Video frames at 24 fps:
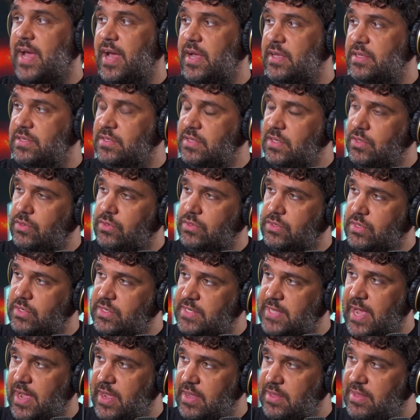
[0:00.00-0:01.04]
of science into
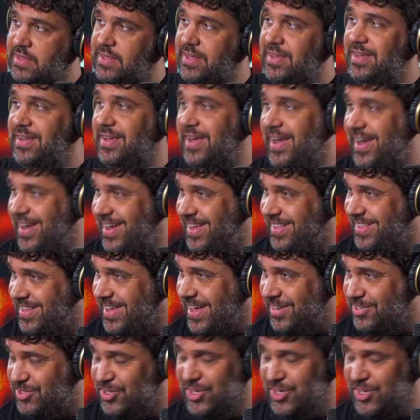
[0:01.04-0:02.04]
society and